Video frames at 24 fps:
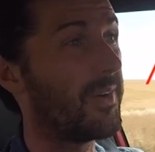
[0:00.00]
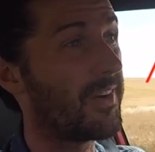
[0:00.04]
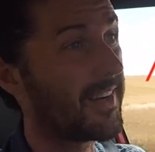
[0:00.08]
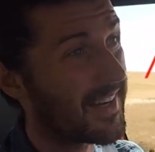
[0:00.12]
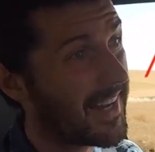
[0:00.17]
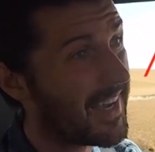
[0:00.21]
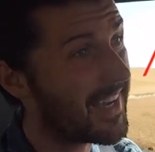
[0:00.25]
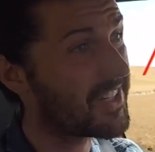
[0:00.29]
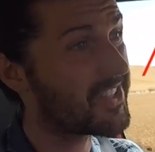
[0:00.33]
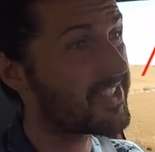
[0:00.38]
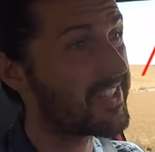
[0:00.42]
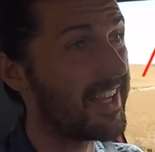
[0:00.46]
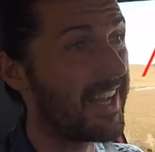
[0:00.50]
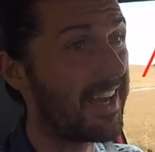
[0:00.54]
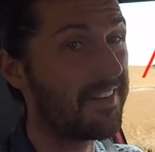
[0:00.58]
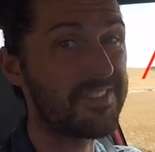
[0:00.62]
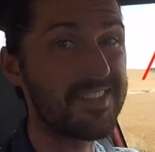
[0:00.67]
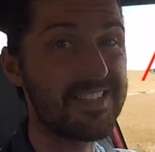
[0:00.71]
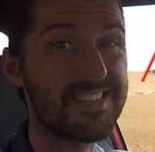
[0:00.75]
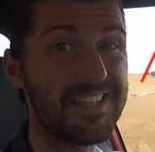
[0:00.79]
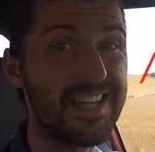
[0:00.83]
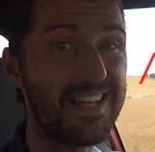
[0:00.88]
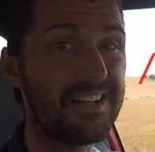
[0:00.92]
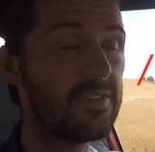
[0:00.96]
and actually I have to
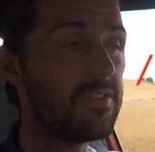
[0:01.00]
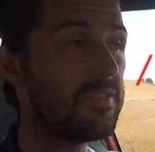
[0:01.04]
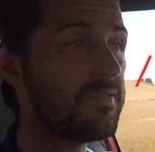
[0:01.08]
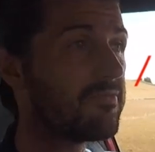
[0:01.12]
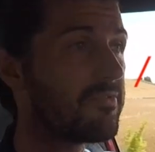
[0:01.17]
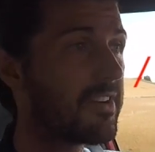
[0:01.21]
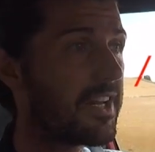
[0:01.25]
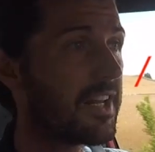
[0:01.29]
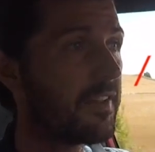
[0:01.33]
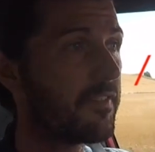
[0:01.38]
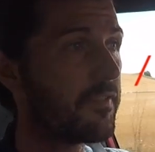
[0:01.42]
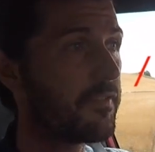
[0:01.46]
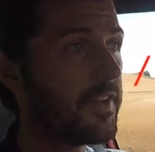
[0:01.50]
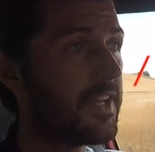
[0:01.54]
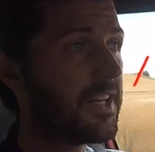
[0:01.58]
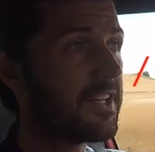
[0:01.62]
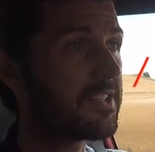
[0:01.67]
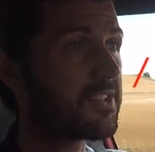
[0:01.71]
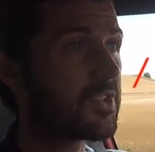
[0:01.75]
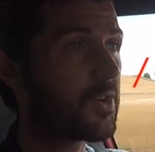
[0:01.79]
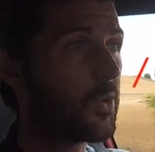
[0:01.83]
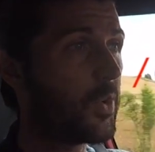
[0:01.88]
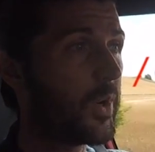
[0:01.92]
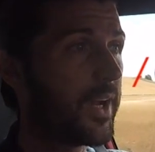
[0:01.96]
say it doesn't really feel as
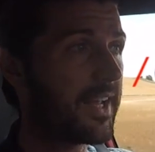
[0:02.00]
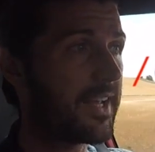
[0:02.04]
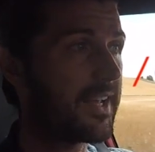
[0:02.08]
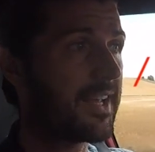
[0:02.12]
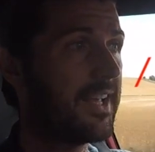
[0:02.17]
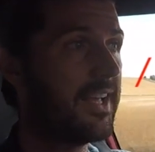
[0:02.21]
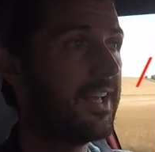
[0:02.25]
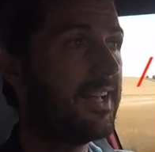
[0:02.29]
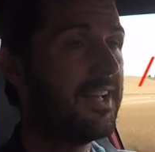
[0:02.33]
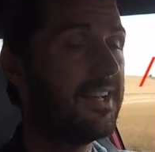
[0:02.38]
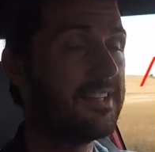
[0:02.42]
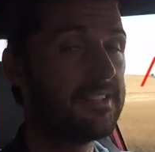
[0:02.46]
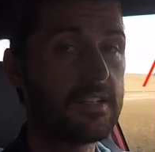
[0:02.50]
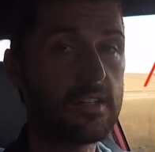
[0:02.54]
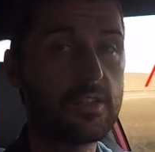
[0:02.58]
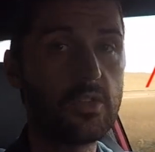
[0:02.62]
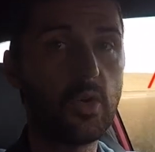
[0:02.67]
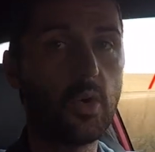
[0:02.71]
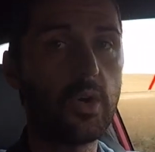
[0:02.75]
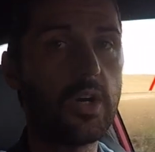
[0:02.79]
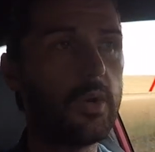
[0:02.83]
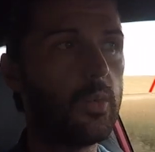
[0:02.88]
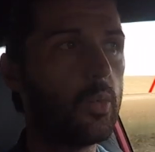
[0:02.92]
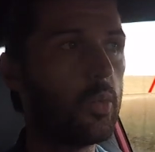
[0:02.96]
quick as I
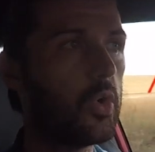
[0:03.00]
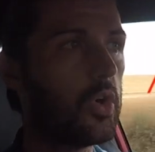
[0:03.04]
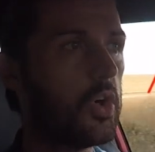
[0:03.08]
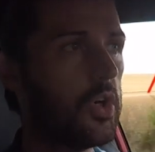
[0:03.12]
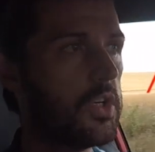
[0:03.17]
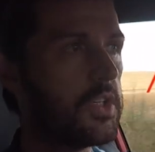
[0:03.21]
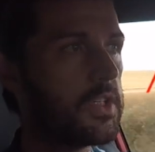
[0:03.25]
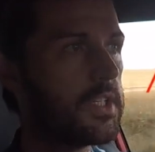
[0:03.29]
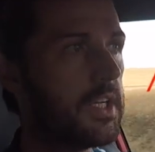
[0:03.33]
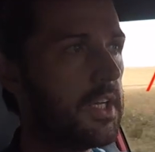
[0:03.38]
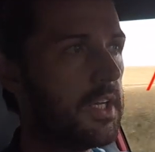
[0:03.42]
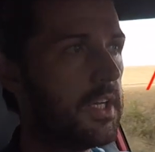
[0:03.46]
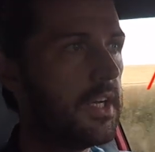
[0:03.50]
thought it would,